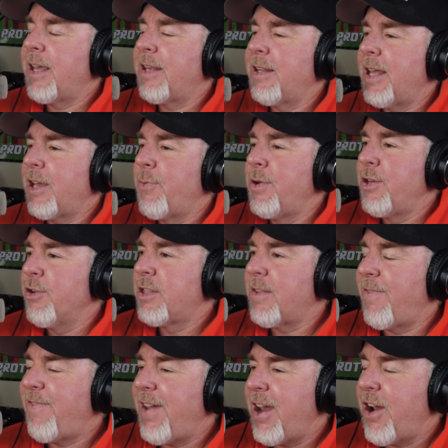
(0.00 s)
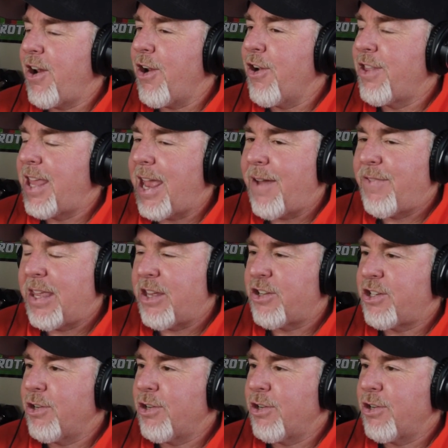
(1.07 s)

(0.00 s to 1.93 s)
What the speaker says: Like when you're at the fair and they have the